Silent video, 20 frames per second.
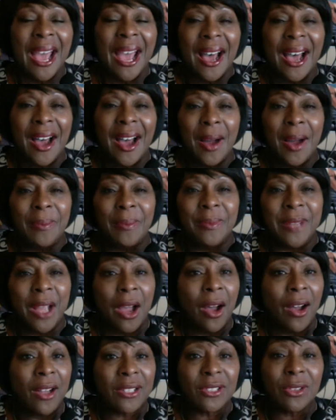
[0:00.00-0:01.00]

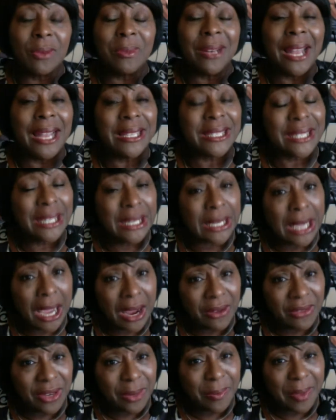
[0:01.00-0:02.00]
Also, I'm glad to see
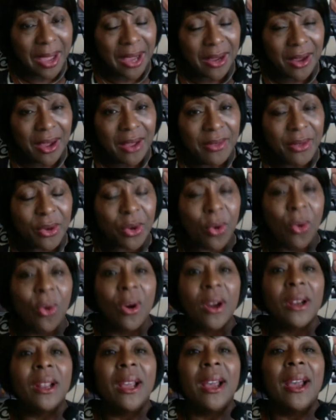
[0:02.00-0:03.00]
Kyrie back on the
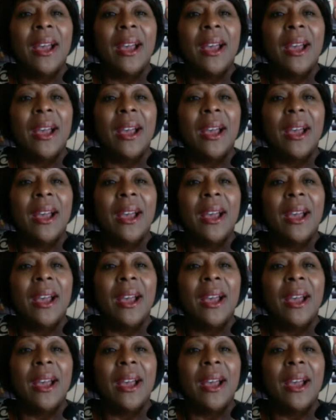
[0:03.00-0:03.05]
court.